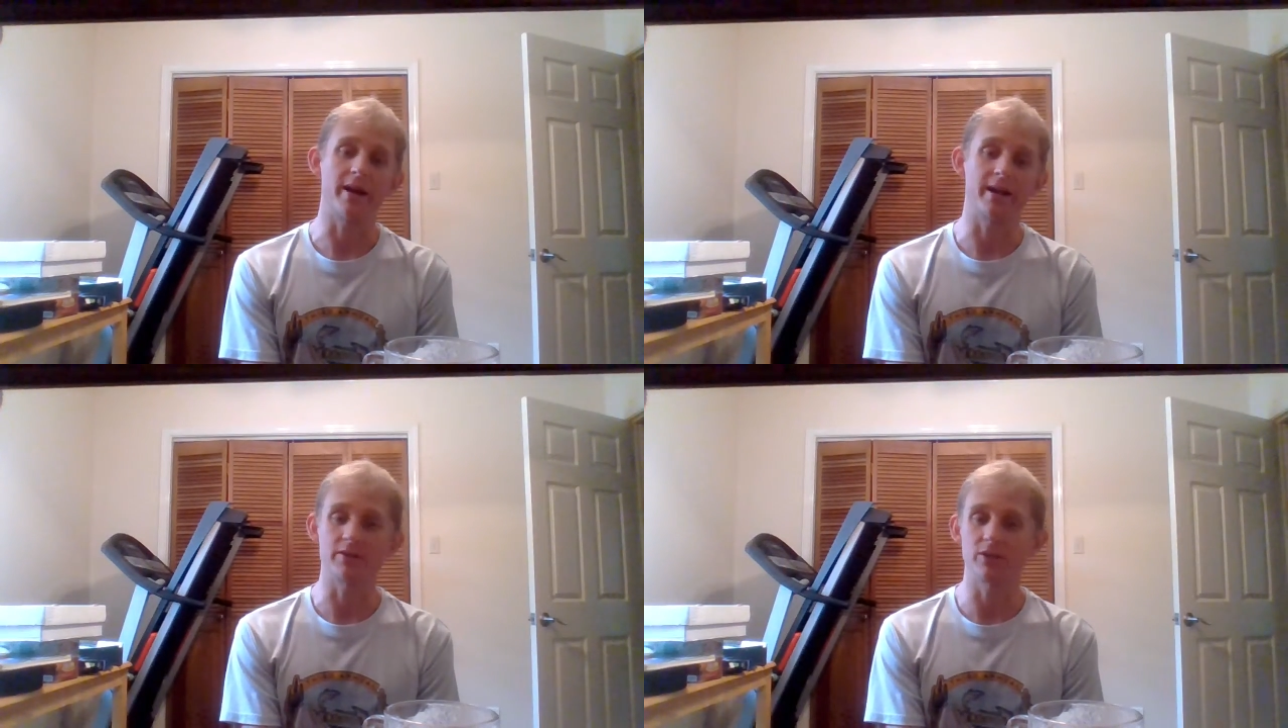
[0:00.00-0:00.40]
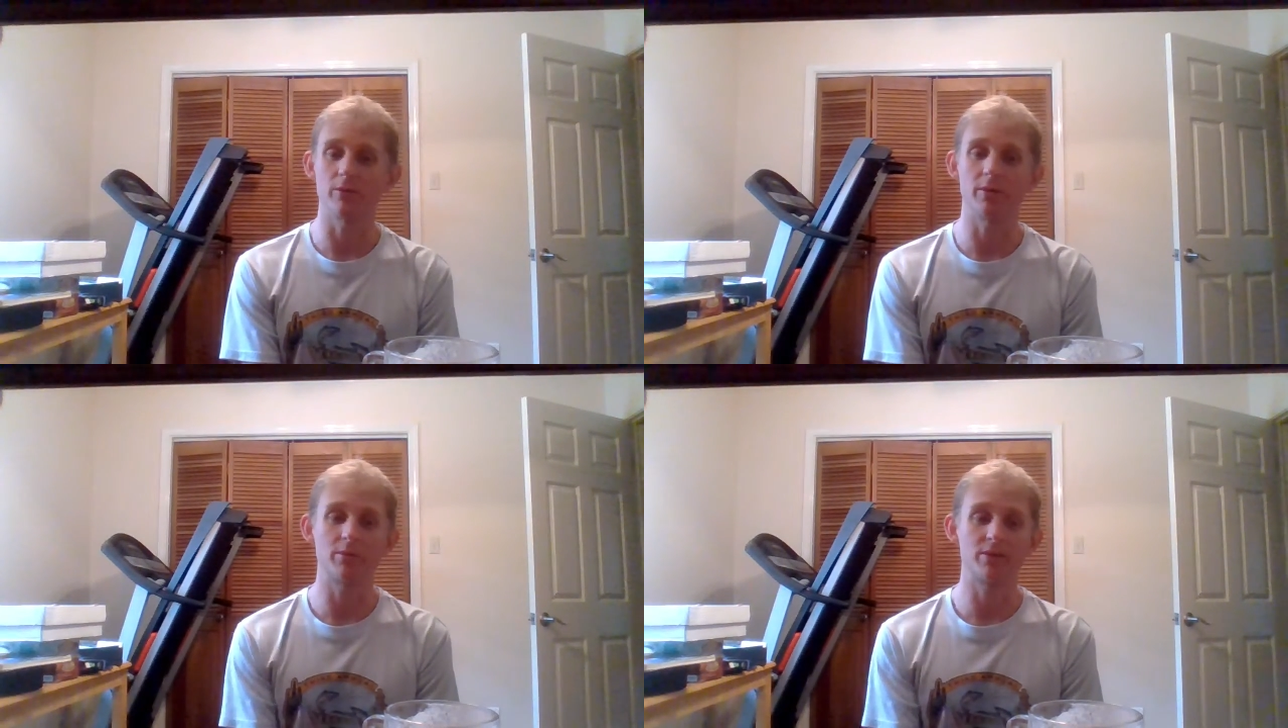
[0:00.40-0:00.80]
I can
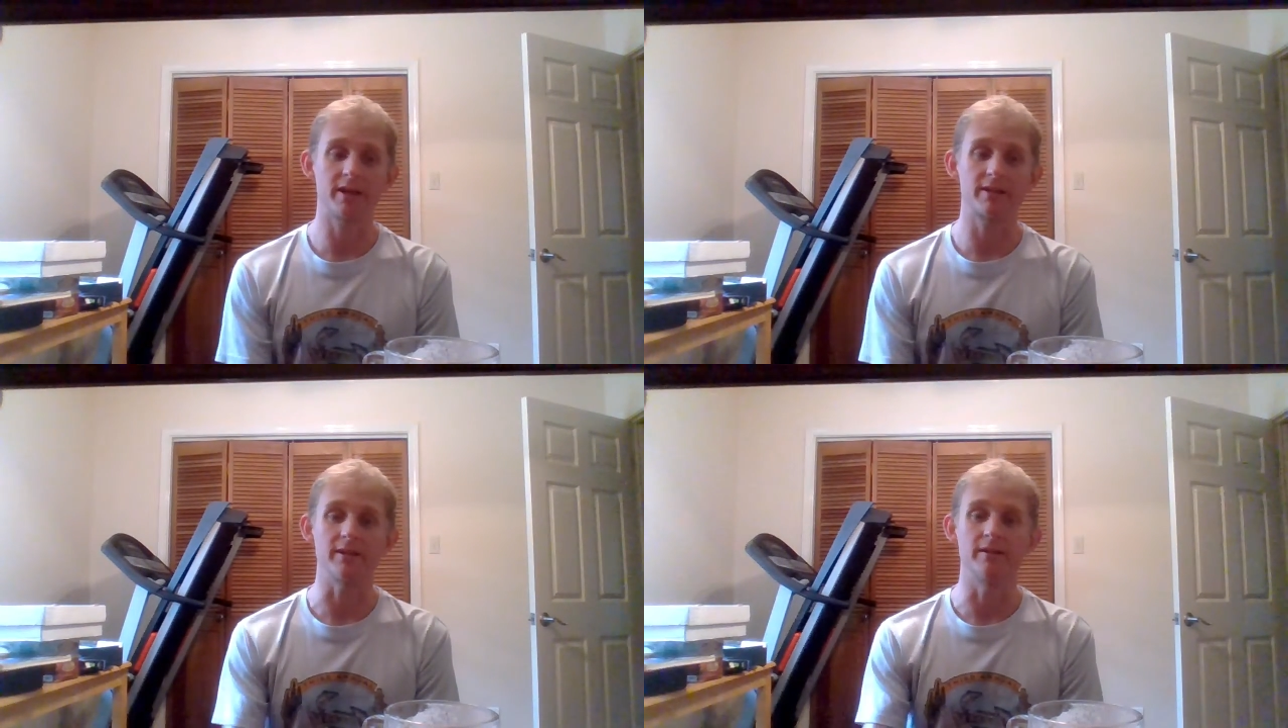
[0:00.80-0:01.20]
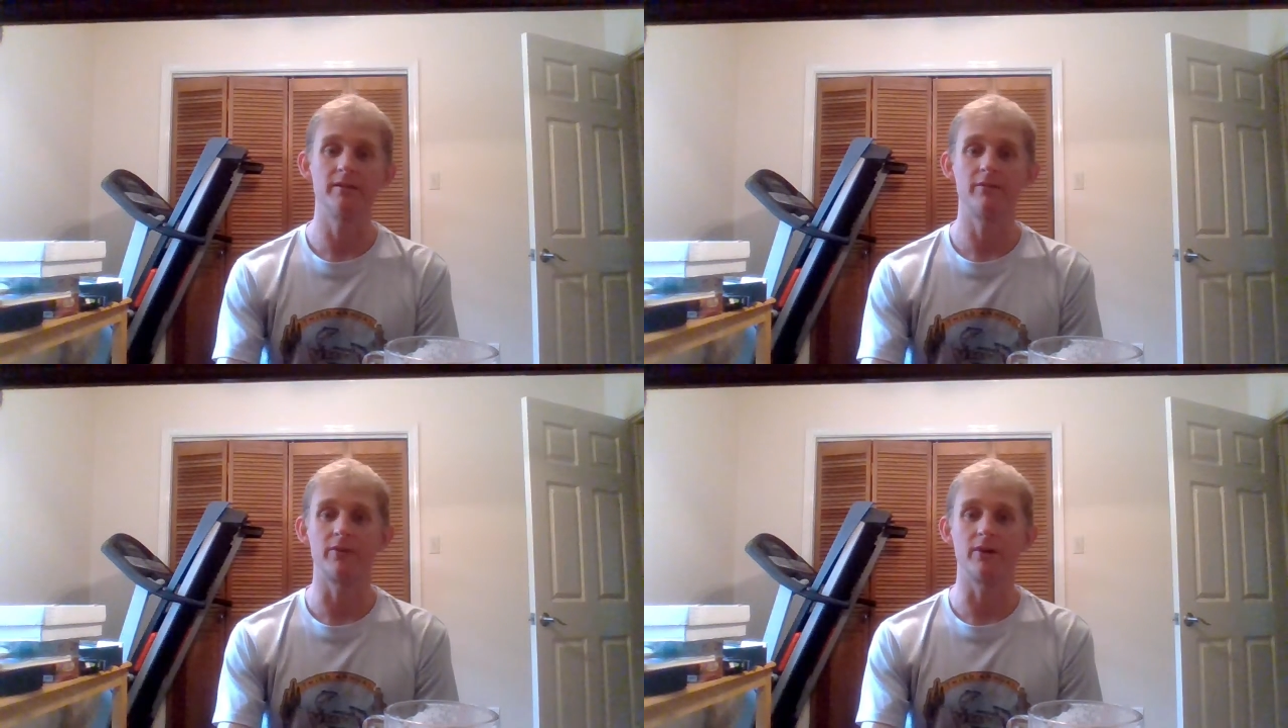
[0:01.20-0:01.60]
still be
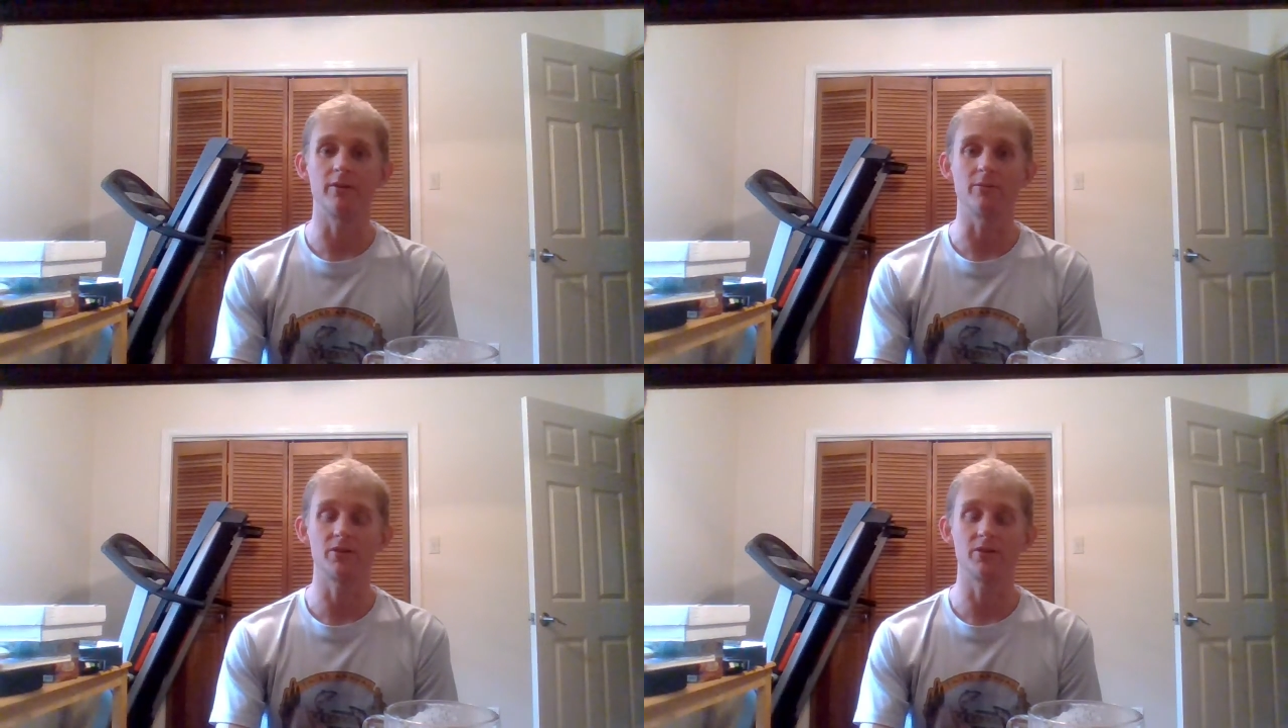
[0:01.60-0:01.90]
protected from the